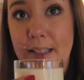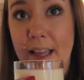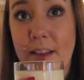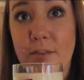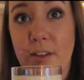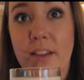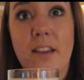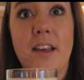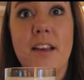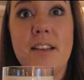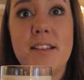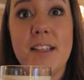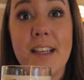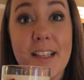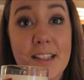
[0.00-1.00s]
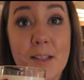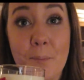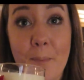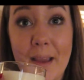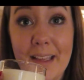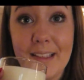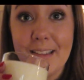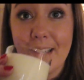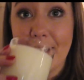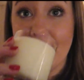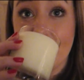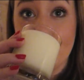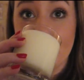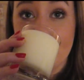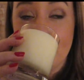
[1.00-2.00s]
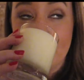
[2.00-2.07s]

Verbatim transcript: saving this, it's amazing.